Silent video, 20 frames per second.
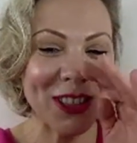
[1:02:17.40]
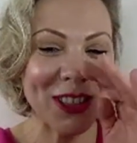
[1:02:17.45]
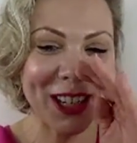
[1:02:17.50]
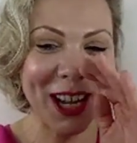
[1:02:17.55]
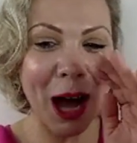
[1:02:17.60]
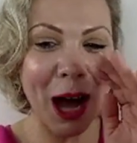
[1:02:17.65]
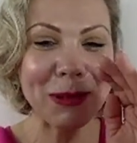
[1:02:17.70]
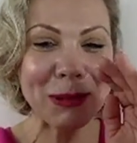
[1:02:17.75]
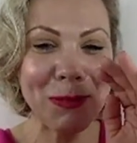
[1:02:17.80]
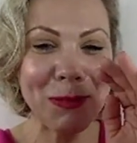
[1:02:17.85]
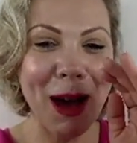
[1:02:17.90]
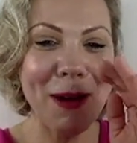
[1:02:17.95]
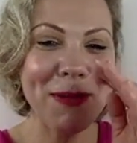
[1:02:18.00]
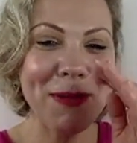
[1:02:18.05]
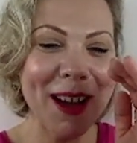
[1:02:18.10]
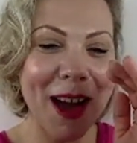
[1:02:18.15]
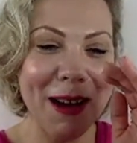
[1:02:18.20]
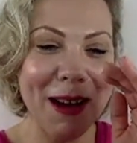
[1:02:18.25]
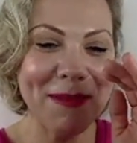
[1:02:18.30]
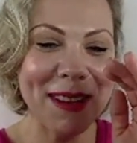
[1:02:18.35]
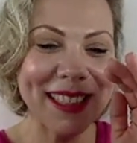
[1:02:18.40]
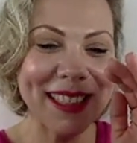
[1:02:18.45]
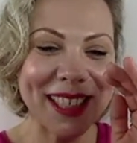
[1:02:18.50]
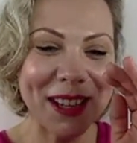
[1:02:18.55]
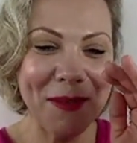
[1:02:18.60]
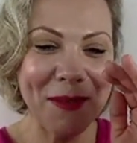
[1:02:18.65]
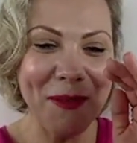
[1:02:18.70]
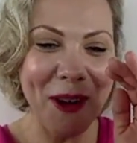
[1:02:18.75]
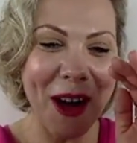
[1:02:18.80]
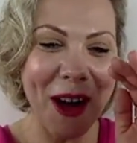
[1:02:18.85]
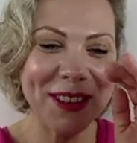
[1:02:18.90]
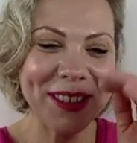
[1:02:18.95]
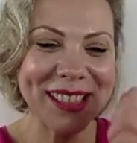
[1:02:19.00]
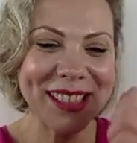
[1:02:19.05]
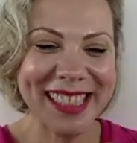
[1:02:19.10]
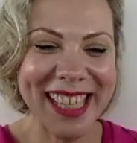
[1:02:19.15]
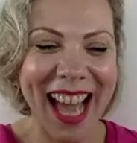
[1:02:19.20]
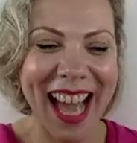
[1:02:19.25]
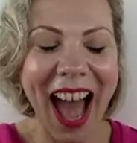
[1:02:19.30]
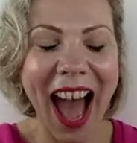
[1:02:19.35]
your cups might be going missing,
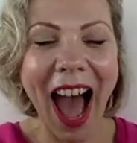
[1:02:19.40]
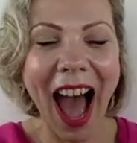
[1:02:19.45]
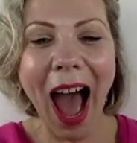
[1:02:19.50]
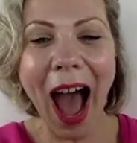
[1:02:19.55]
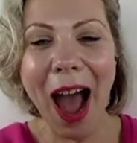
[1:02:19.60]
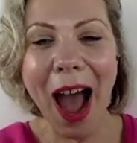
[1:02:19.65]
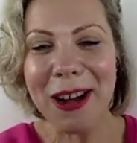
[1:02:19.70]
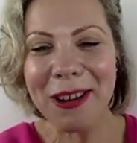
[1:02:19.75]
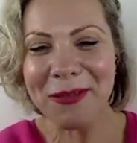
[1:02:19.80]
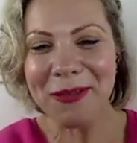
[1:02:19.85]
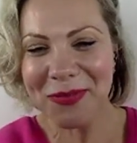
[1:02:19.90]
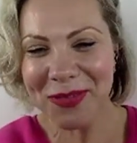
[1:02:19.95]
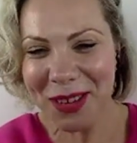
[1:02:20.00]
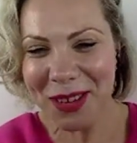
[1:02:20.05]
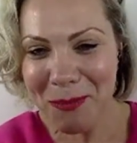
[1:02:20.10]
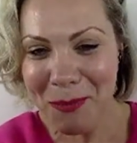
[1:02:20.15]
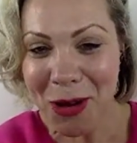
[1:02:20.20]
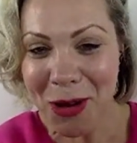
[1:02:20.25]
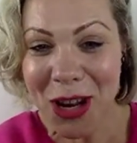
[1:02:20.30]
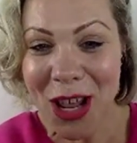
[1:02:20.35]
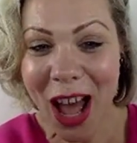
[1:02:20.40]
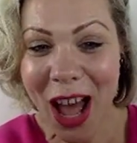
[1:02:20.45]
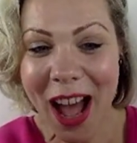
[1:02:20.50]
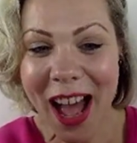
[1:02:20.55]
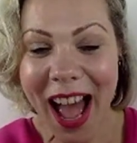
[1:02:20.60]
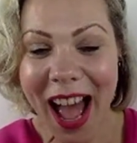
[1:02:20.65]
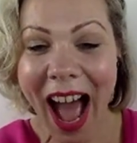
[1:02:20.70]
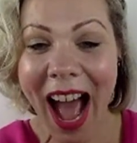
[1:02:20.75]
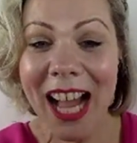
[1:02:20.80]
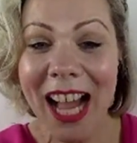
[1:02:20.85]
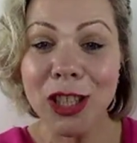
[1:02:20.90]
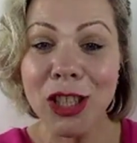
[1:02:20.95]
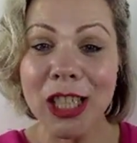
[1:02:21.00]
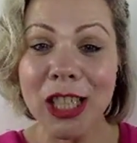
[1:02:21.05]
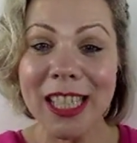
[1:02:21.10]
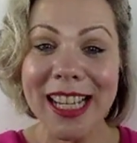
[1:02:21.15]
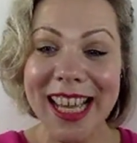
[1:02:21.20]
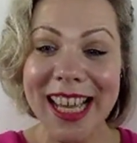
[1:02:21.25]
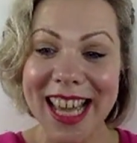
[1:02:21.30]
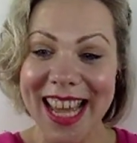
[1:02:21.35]
folks. But
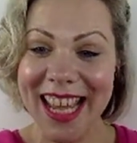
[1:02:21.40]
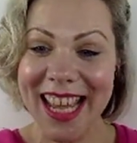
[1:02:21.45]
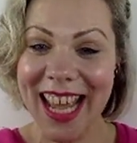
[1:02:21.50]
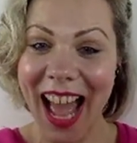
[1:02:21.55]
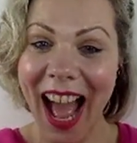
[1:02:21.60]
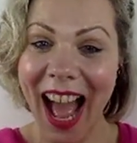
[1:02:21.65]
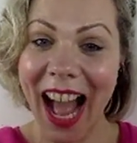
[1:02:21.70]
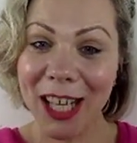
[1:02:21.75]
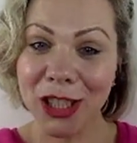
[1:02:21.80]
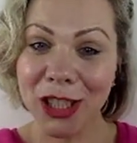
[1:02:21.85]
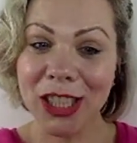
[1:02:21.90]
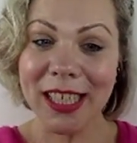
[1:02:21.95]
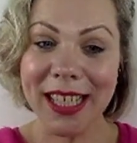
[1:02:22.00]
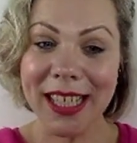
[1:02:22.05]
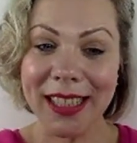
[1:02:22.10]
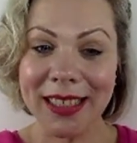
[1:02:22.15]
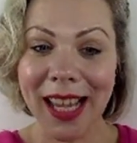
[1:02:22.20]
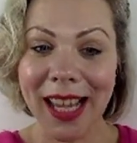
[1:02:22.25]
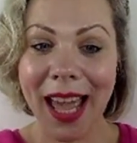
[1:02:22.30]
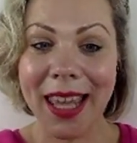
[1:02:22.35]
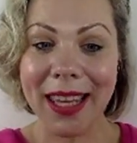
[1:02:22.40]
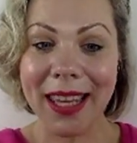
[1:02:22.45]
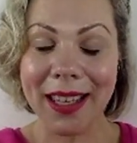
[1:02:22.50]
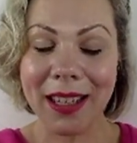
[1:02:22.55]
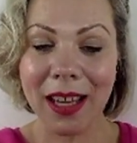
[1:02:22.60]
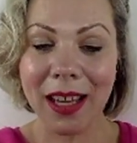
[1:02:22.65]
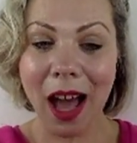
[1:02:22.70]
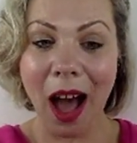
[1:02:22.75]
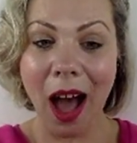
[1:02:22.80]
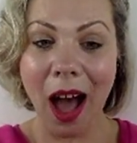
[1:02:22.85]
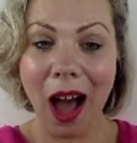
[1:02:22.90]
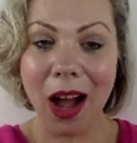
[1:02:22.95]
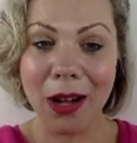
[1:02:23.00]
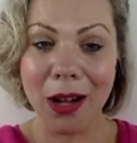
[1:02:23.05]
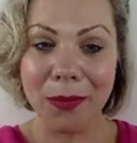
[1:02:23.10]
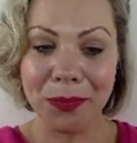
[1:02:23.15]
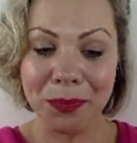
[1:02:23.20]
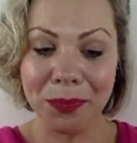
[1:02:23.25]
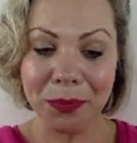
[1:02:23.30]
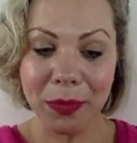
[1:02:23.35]
actually take
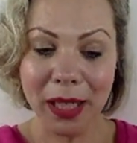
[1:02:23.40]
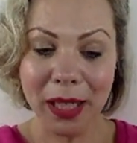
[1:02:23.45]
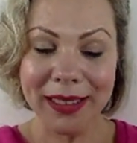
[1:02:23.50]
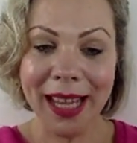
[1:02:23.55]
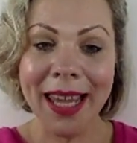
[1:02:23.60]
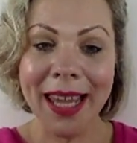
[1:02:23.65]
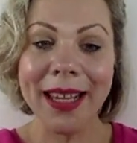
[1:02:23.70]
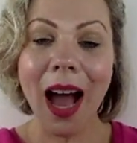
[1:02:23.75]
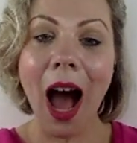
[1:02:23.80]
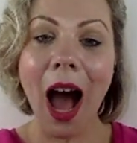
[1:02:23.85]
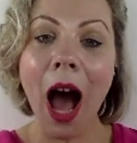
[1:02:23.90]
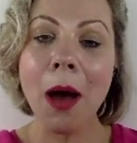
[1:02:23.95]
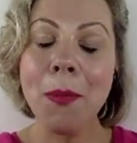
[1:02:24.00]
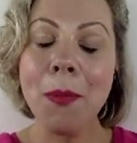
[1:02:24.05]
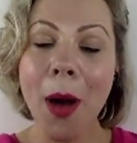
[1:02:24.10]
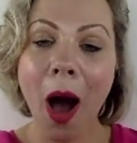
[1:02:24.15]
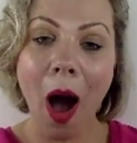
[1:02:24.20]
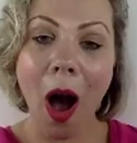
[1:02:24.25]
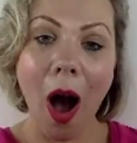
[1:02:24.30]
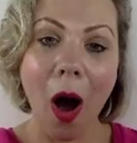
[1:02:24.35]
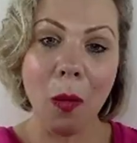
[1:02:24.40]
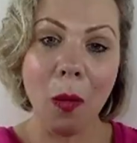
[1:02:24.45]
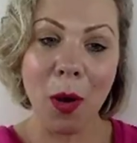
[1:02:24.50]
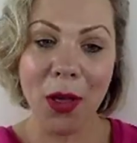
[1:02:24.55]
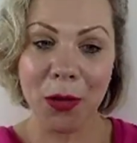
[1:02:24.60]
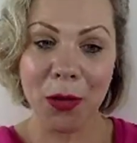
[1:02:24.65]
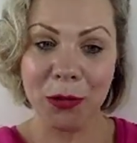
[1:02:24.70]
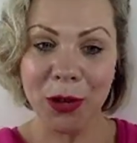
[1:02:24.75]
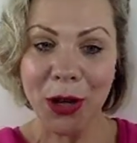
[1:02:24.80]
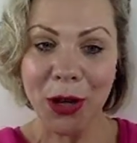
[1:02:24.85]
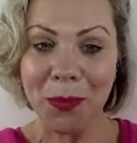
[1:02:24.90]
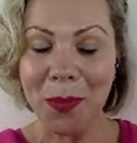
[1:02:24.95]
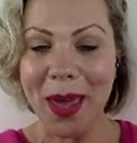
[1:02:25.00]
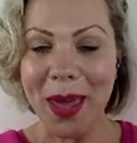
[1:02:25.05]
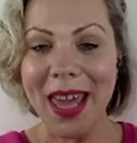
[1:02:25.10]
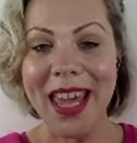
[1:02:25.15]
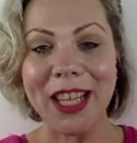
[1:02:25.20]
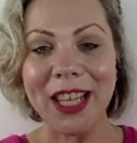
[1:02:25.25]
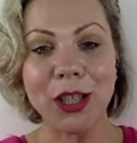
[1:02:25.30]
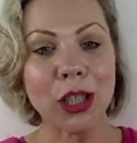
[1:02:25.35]
up art, whether it
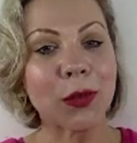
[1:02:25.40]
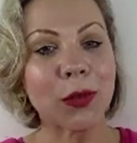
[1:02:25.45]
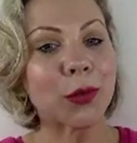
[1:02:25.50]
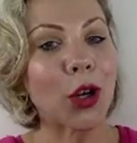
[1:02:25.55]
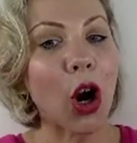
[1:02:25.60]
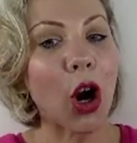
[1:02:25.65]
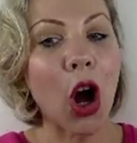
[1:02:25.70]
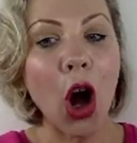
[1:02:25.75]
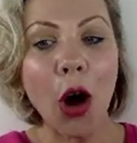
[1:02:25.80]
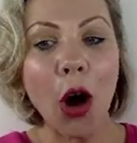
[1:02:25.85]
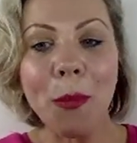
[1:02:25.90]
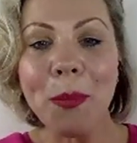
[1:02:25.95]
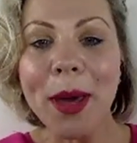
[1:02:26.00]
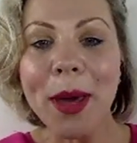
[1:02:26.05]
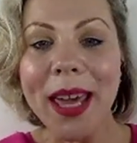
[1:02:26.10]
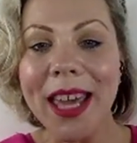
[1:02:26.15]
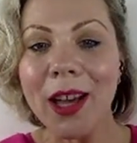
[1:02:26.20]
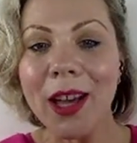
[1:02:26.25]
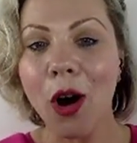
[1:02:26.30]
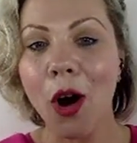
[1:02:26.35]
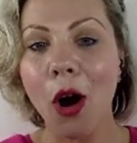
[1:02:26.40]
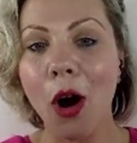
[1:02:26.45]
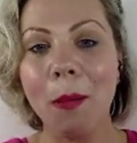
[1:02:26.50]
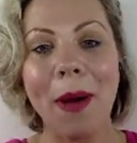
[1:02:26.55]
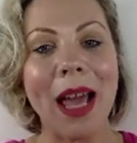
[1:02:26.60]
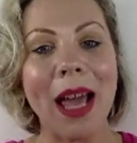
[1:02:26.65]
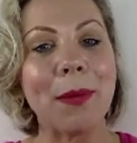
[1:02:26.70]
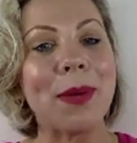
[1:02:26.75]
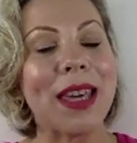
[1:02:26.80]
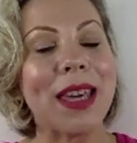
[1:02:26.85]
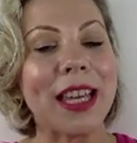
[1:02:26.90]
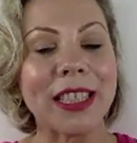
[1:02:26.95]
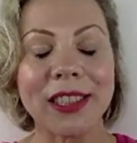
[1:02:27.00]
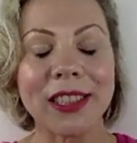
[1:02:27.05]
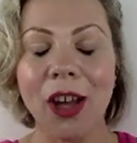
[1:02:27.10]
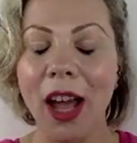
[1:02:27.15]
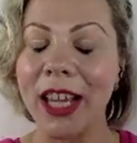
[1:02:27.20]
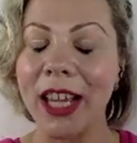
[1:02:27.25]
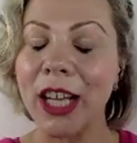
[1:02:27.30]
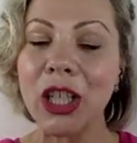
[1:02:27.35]
be just for a hobby or maybe
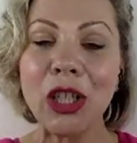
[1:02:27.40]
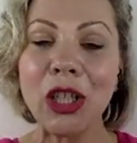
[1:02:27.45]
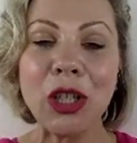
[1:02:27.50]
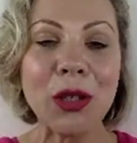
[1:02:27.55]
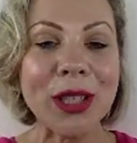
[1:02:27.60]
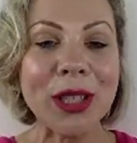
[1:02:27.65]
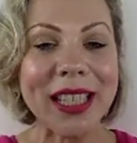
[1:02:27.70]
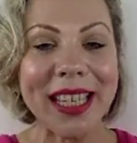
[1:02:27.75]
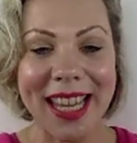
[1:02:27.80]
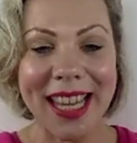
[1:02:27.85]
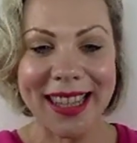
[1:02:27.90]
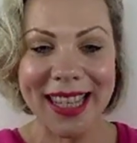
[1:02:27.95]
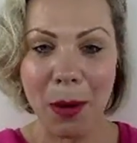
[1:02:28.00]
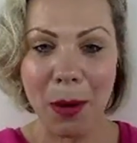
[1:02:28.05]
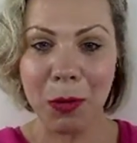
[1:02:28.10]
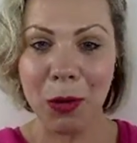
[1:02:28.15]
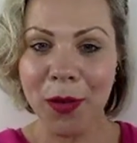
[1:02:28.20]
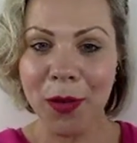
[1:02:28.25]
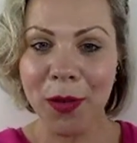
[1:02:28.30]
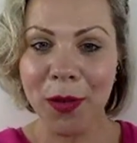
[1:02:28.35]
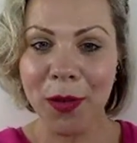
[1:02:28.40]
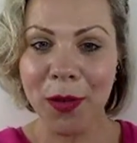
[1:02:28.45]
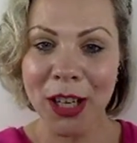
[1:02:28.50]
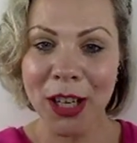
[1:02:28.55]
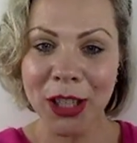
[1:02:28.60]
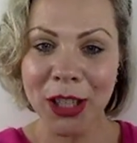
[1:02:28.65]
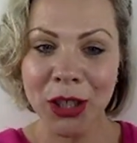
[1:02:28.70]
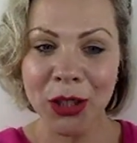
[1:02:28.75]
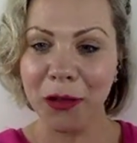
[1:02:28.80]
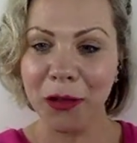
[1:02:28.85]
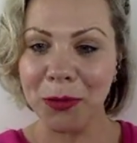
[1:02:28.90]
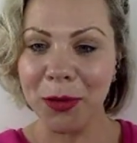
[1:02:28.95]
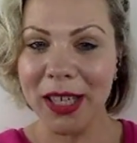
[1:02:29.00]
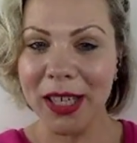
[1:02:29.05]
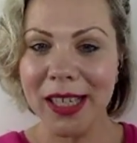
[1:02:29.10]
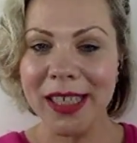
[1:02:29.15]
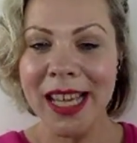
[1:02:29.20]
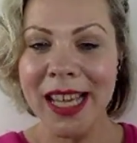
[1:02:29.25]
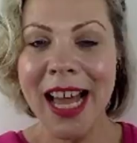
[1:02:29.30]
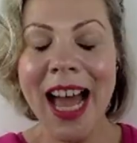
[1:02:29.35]
start including it in their professional life.
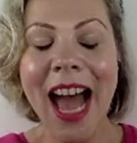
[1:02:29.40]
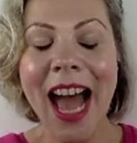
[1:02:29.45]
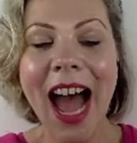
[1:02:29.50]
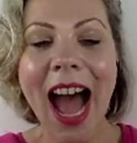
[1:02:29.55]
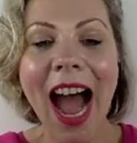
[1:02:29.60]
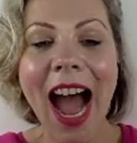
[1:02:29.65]
Because